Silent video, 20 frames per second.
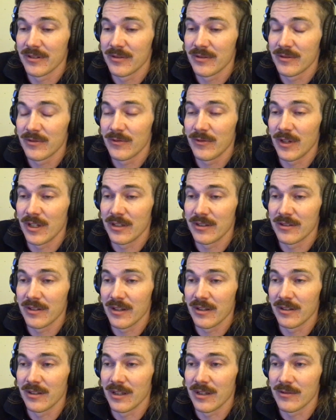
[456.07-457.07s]
It was fun as
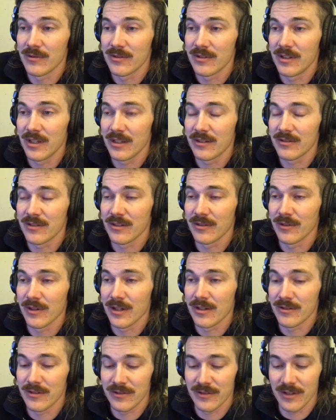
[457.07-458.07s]
hell. I was dancing
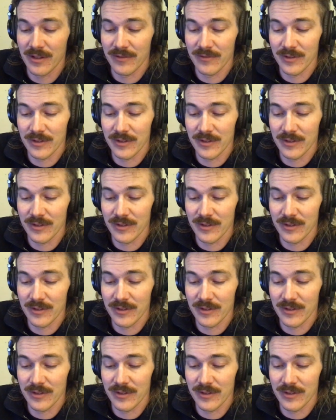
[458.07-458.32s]
around and stuff.